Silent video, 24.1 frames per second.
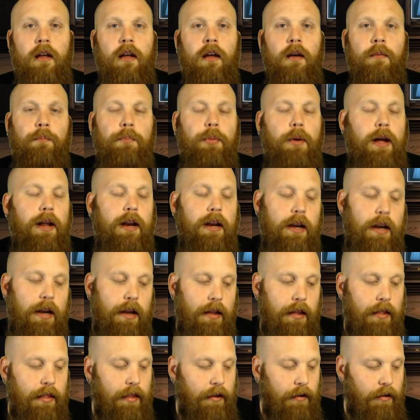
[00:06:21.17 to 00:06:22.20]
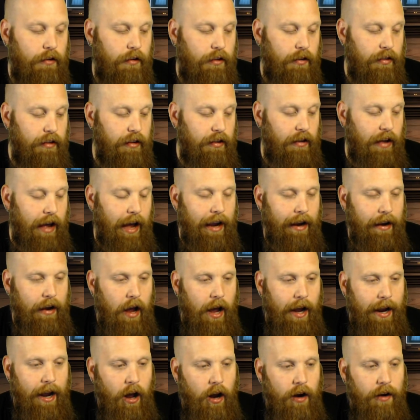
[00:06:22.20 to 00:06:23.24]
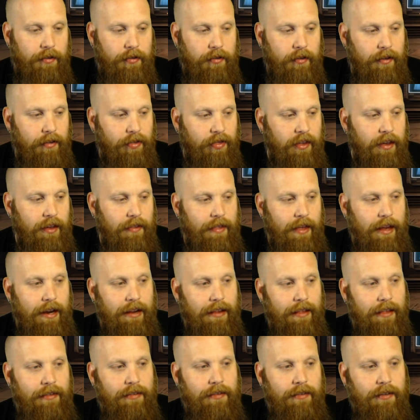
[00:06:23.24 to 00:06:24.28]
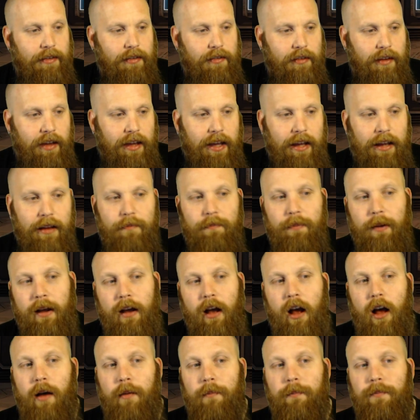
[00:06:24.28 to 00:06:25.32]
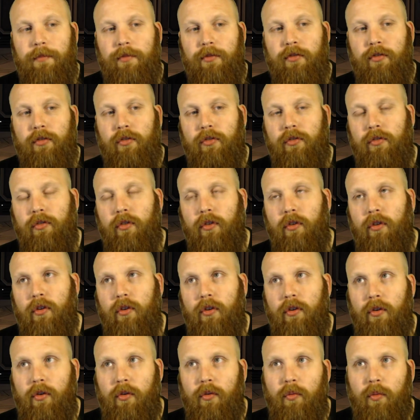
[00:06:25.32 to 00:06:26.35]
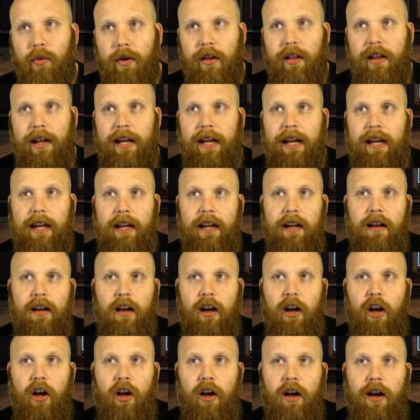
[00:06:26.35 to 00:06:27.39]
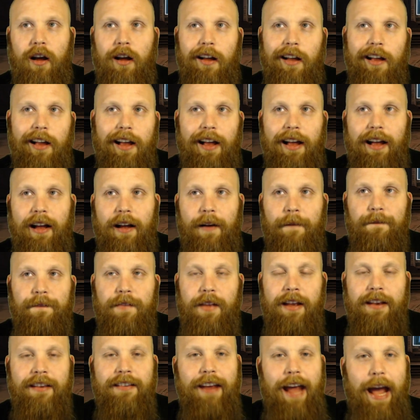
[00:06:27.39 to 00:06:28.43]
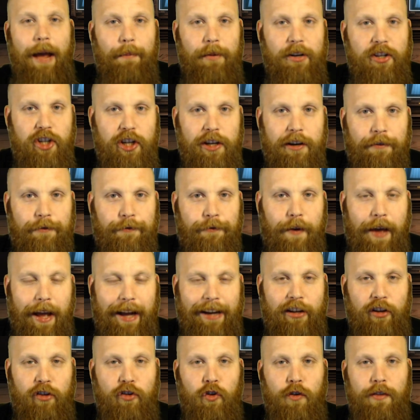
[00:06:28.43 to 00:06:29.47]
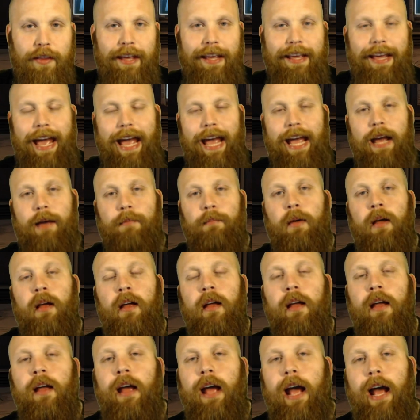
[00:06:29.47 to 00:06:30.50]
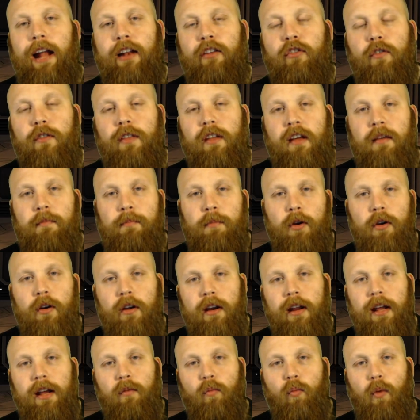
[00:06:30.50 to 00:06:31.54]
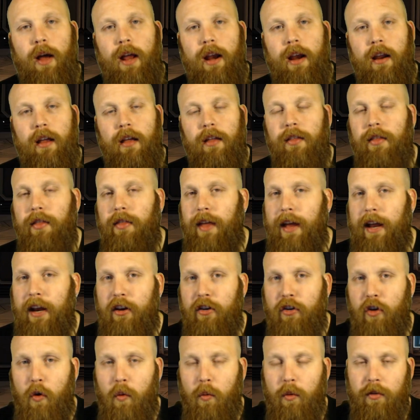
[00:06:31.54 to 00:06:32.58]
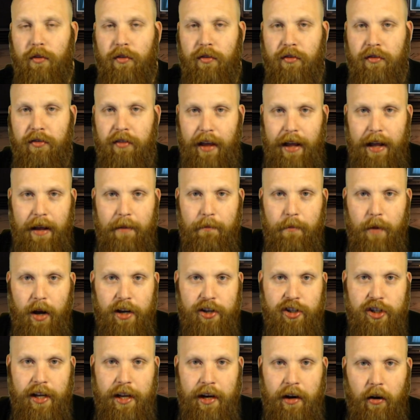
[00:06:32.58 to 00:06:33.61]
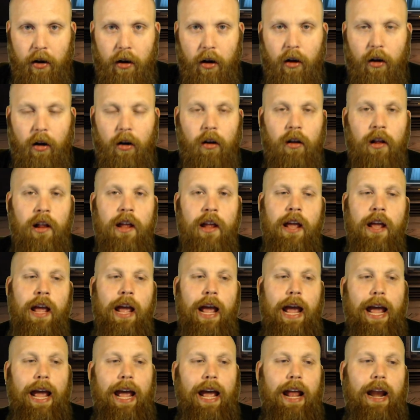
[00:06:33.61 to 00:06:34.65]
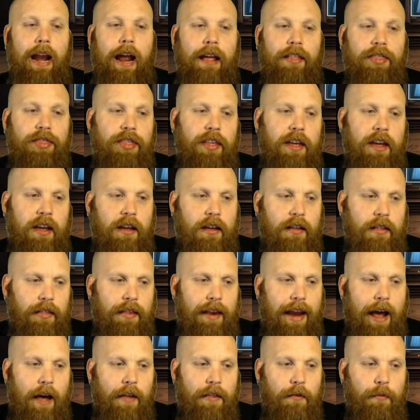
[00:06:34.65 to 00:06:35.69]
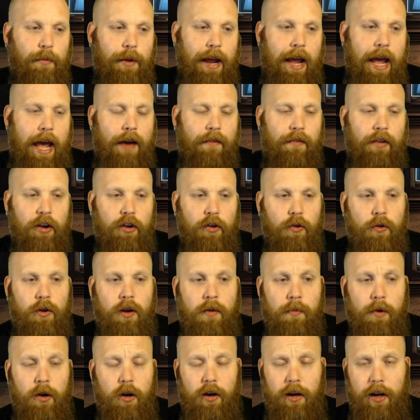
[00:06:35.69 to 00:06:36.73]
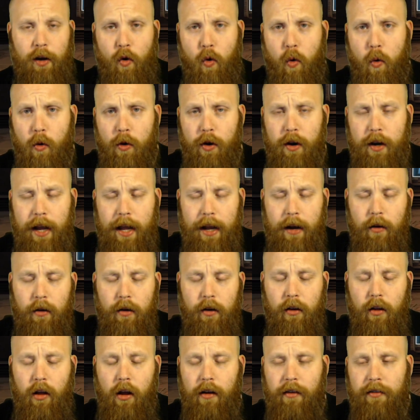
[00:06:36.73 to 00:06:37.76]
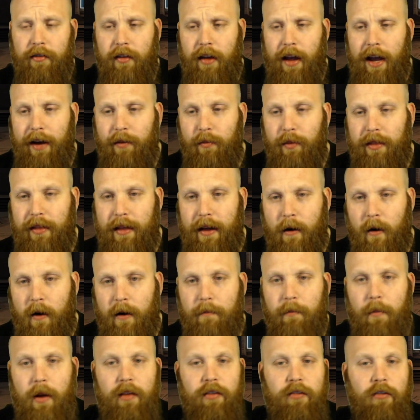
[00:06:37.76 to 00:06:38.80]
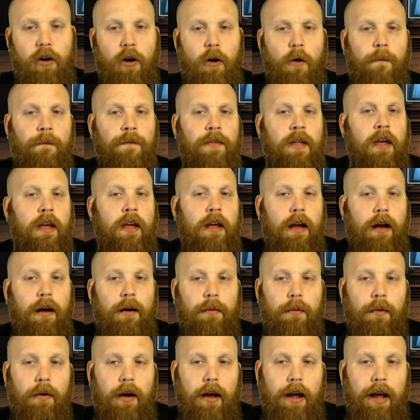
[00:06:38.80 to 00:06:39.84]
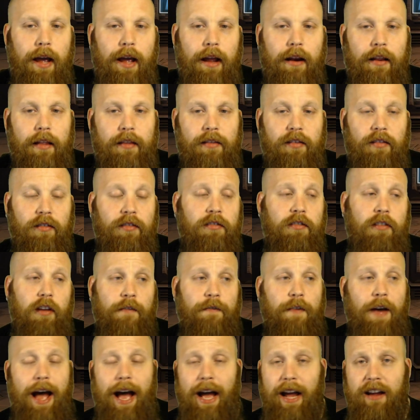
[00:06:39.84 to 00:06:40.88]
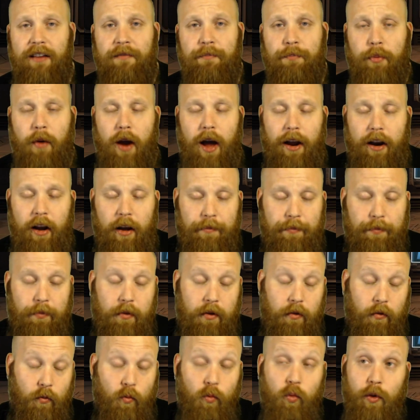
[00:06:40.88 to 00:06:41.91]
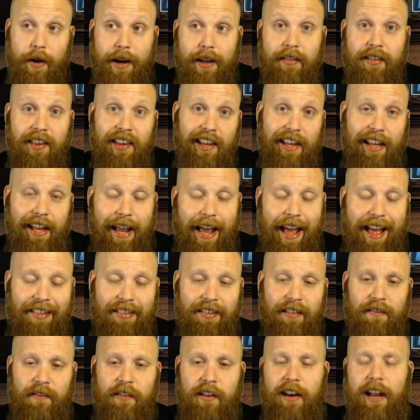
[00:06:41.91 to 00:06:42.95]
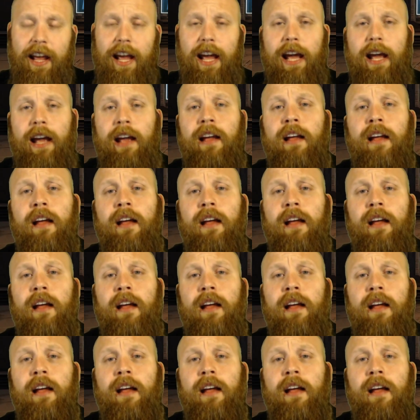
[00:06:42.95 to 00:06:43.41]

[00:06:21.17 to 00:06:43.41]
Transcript: But there, they, I, I honestly think that this is, it becomes really a damaging effect to the game and to the community when they don't say much at all. And I think now that we have a new community coordinator alongside with Eric Musco, and this is stuff I have brought up recently as of today,